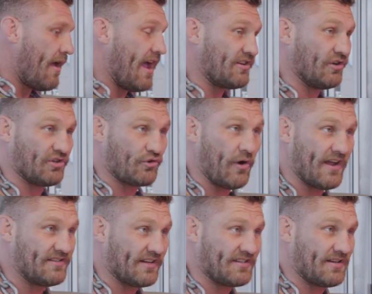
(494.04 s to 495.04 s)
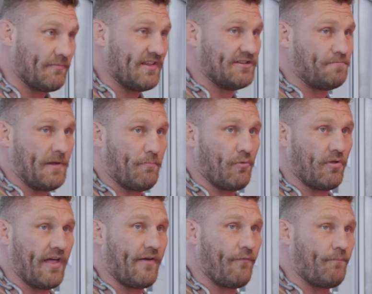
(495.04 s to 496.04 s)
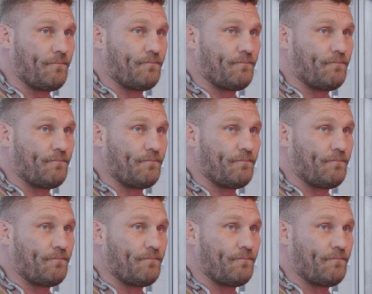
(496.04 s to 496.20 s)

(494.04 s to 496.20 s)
And so it's crazy. Some of these people are like